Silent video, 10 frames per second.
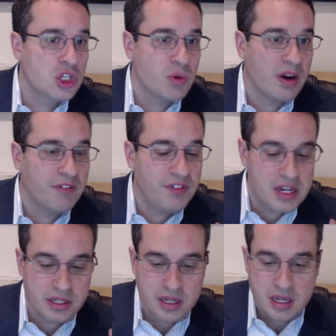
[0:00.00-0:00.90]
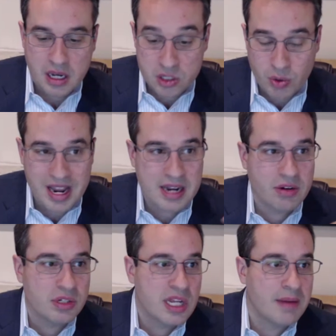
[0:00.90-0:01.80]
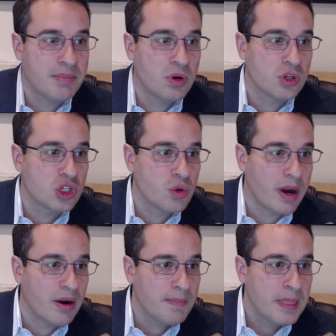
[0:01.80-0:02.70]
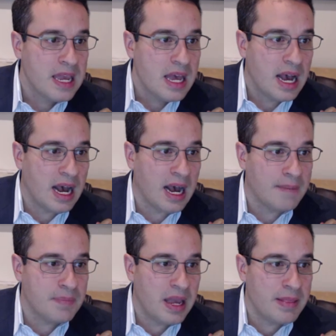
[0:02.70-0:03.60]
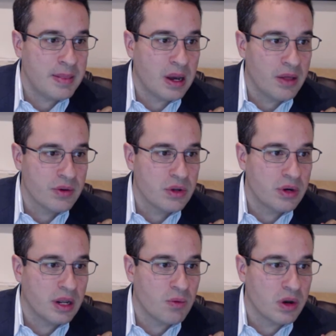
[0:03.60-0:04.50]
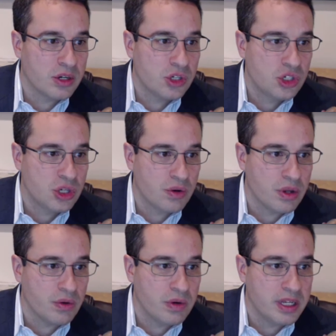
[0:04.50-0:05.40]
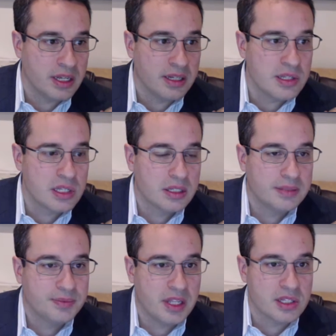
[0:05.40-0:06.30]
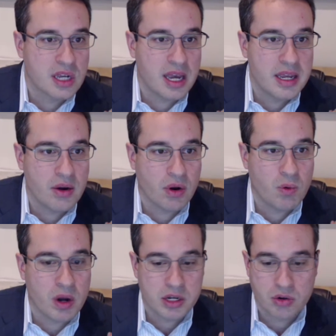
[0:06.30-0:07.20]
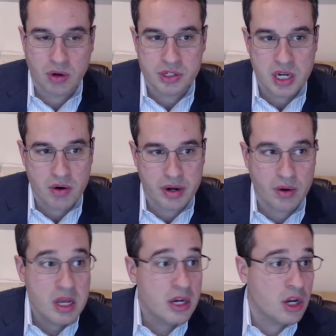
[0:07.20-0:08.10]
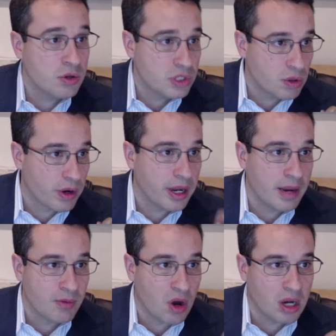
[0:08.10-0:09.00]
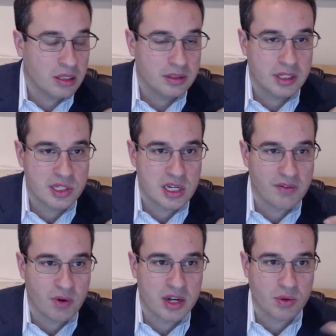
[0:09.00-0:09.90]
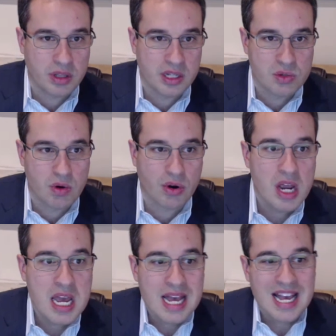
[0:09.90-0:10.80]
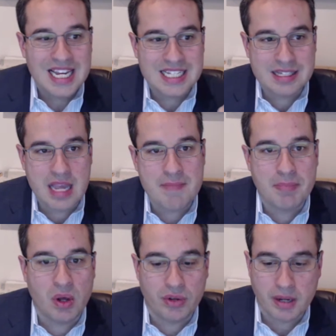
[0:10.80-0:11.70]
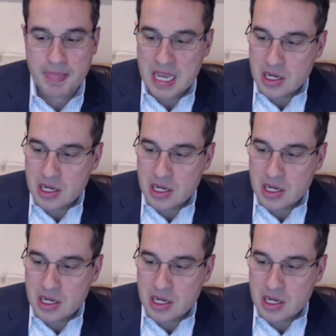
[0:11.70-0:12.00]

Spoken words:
square feet, 810 per square. And then the other unit I wanted to show you is this guy here at One Huron, Ontario. No, sorry, I'm wrong. It's tough when I do it in this order. Same building.